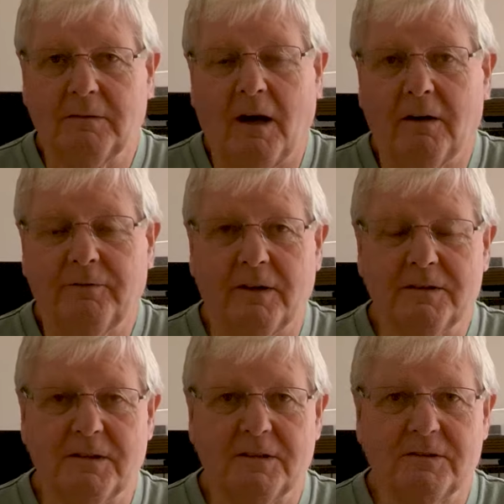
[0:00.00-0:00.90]
hi-fi
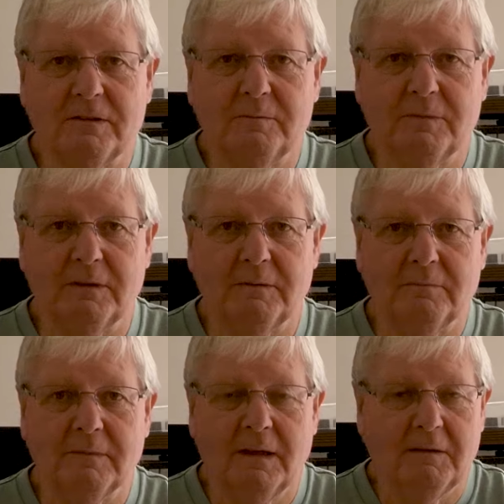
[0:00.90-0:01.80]
system
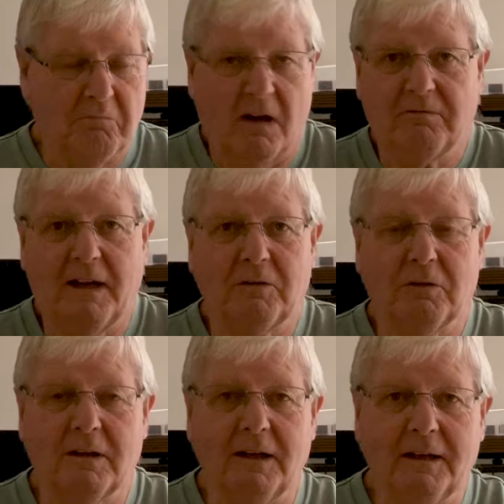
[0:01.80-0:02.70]
and my
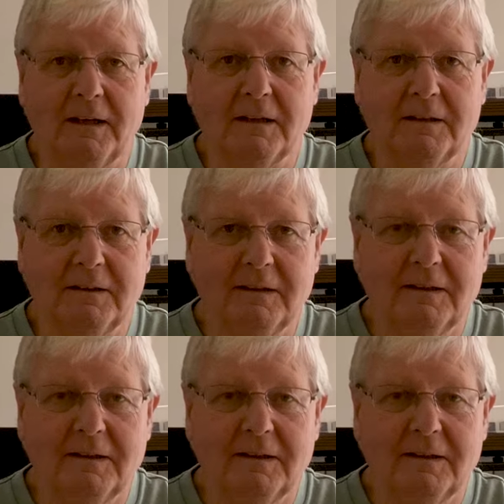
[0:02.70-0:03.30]
record cleaning